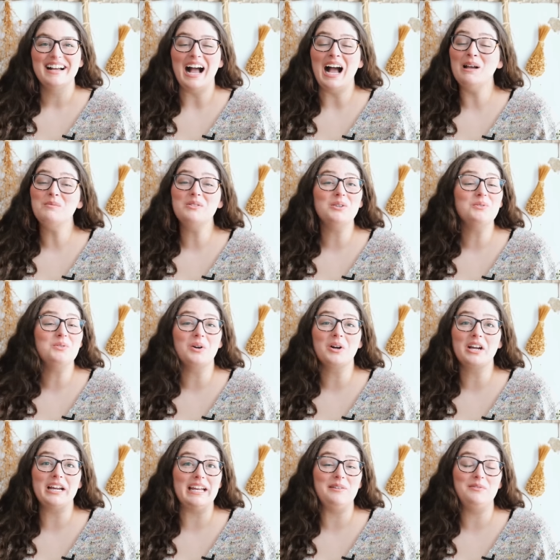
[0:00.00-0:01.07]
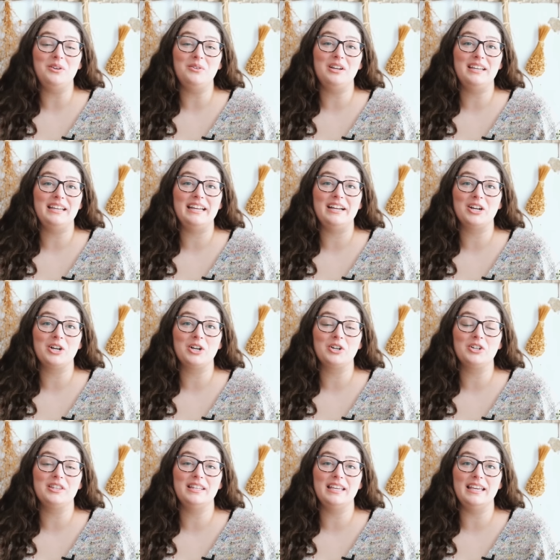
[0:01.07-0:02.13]
I'm so sorry if you can
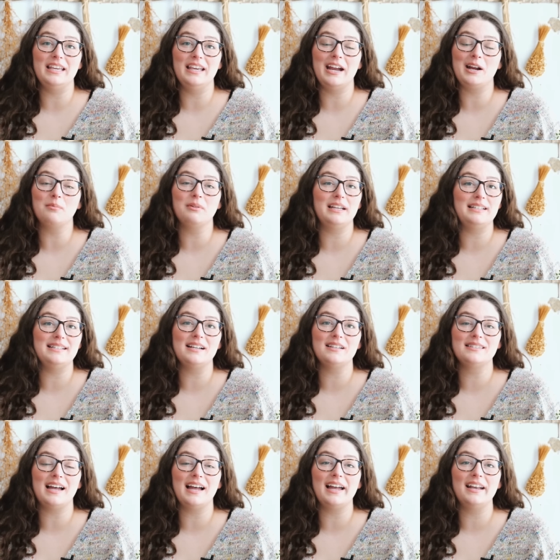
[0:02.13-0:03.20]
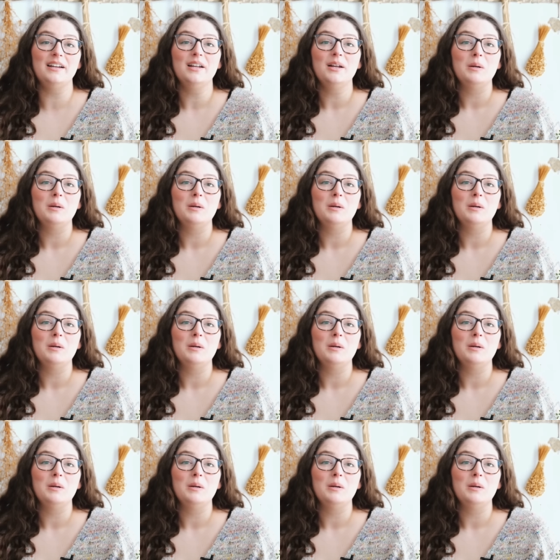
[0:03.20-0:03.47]
hear the airplanes outside.